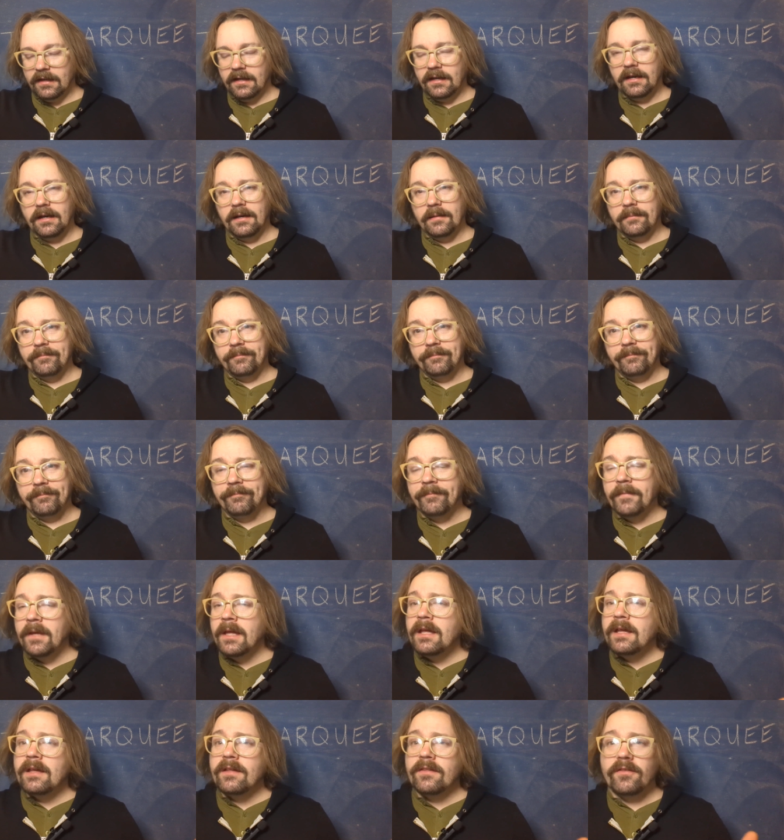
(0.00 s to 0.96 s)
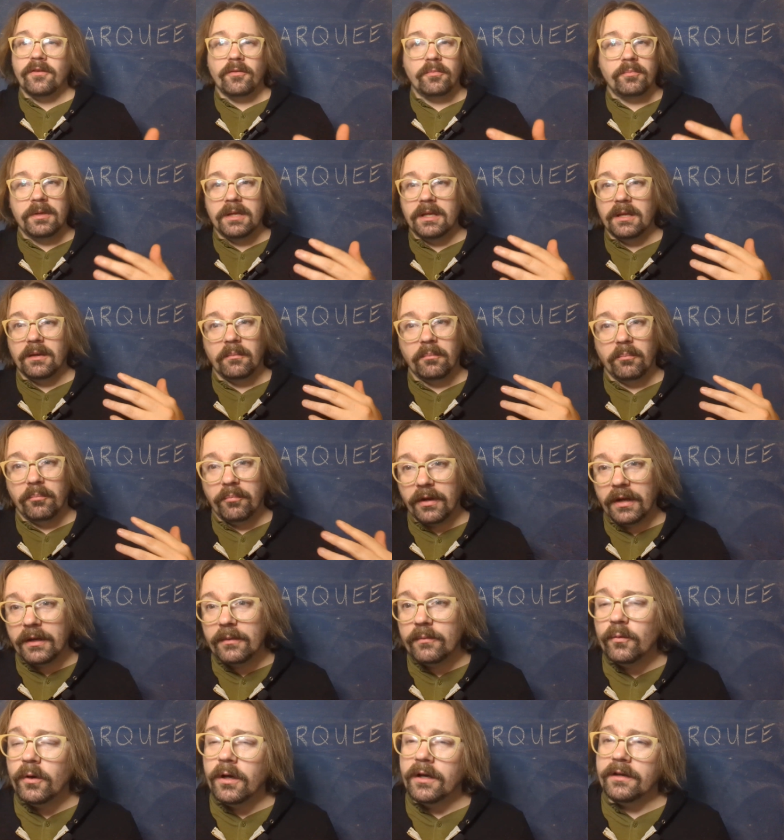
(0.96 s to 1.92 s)
Um, they're being
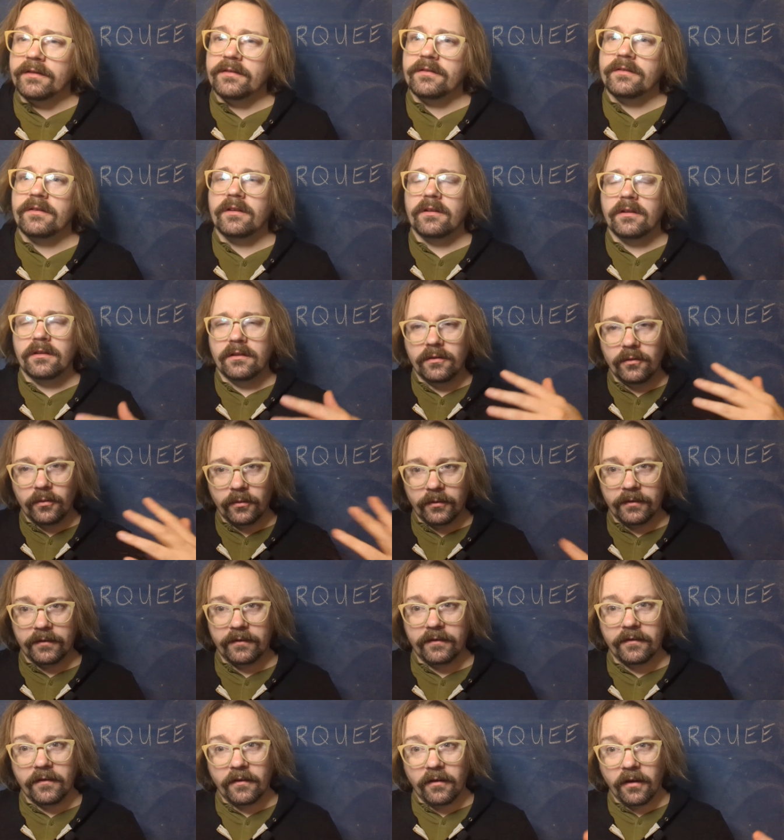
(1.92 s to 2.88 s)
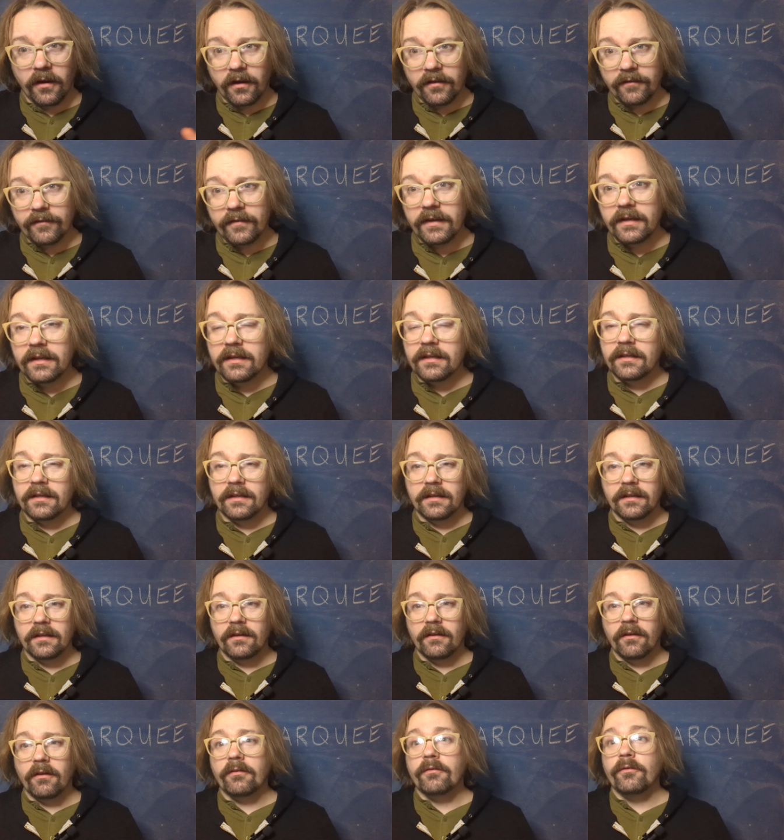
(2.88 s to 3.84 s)
brainwashed. Laurence Harvey,
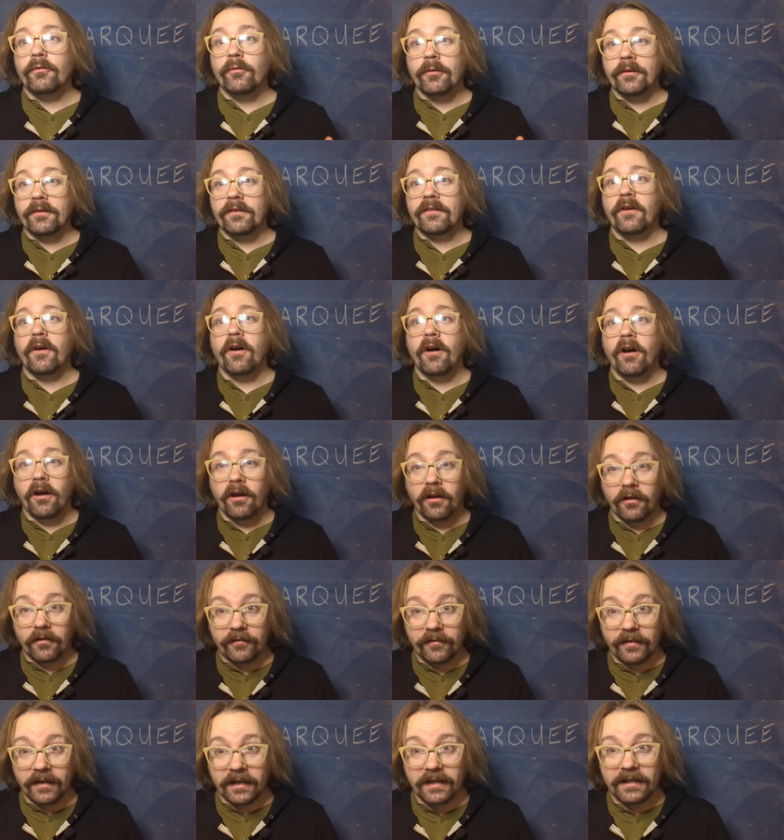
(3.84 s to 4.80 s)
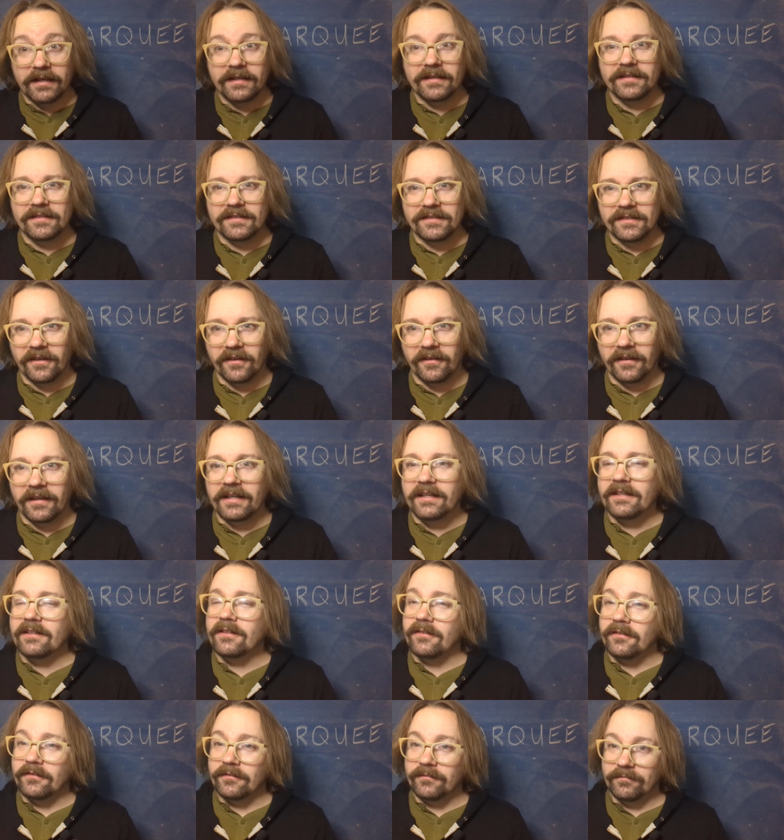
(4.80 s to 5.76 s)
or Laurence Harvey, sorry.
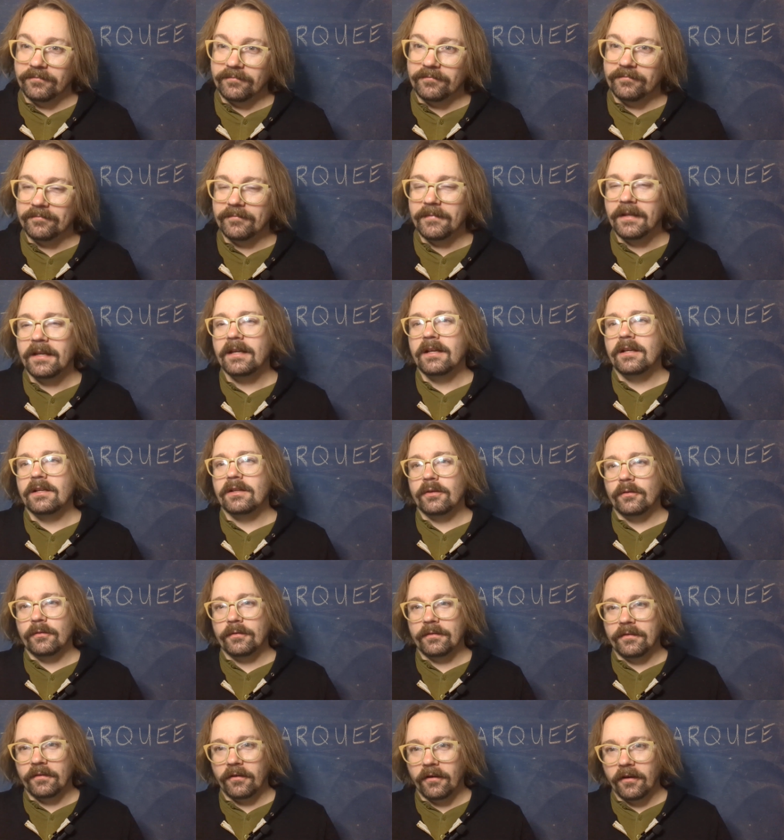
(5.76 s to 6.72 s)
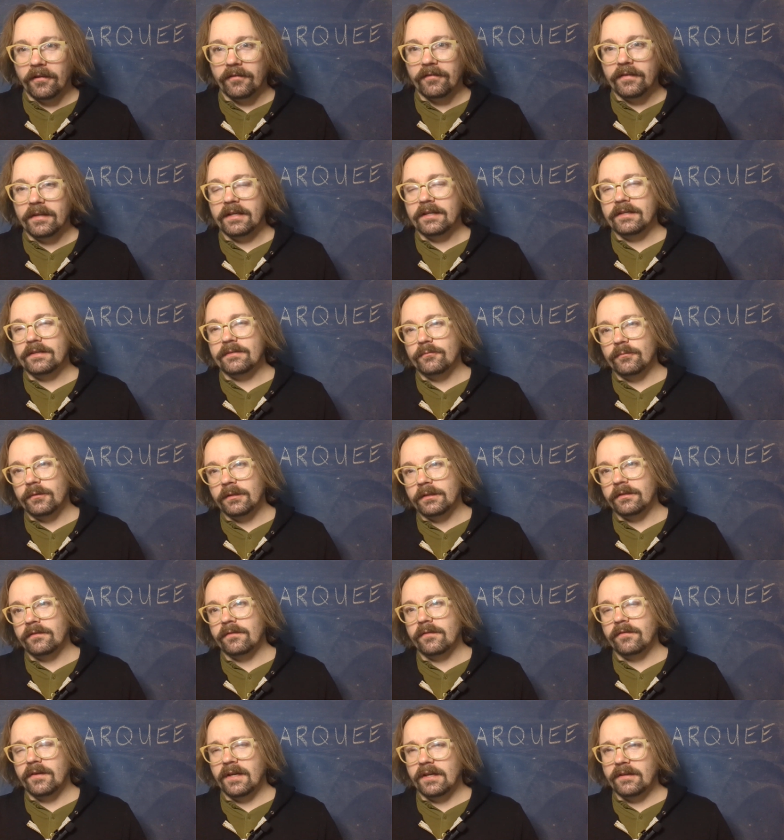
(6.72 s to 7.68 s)
Laurence Harvey is one
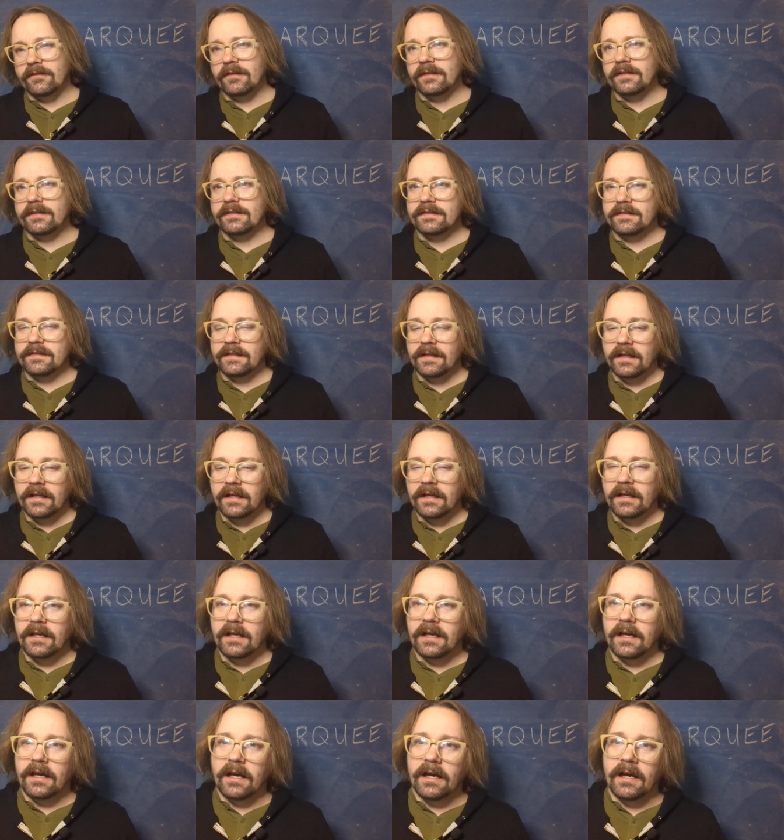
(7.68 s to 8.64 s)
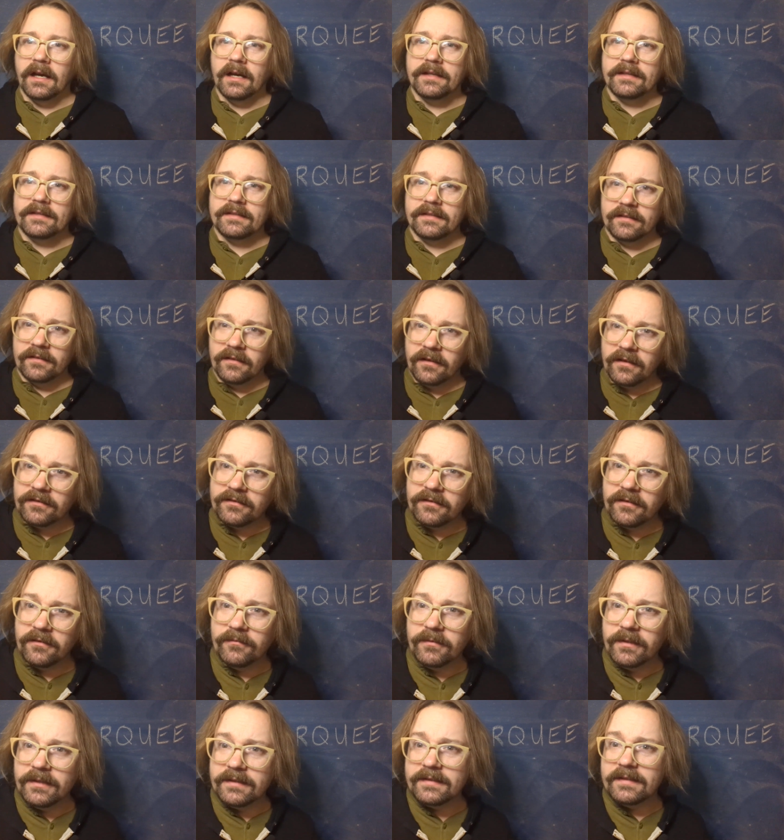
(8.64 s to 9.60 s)
of the veterans. Uh,
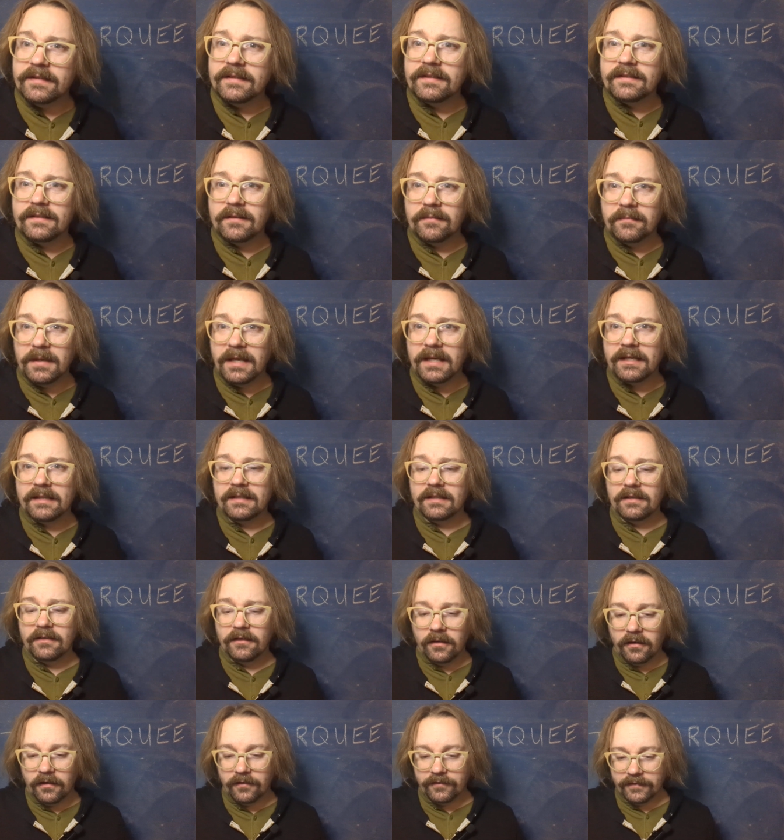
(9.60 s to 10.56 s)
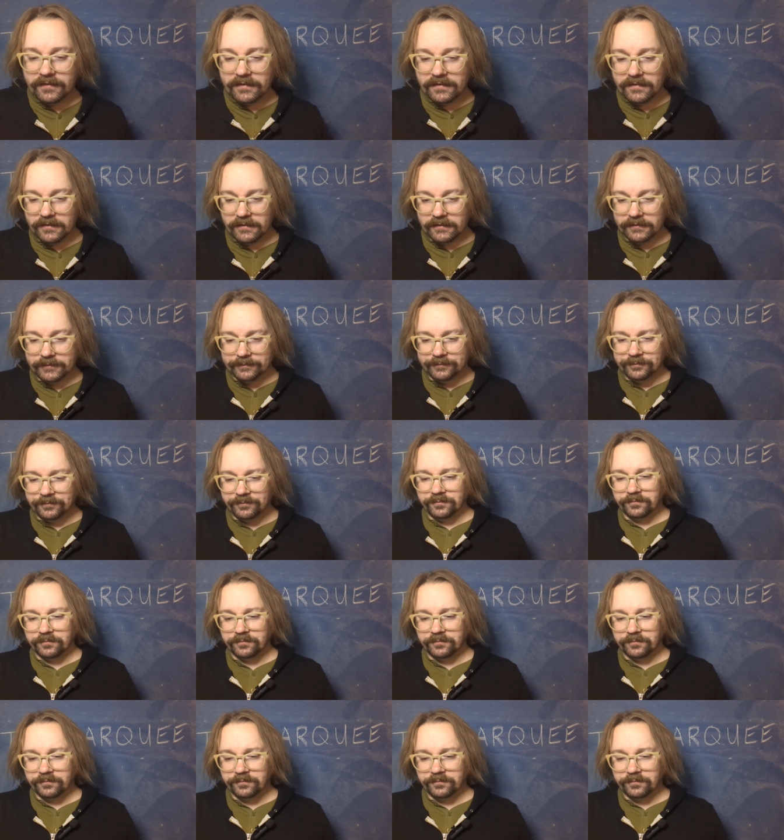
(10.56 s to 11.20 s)
Sinatra was his commanding officer.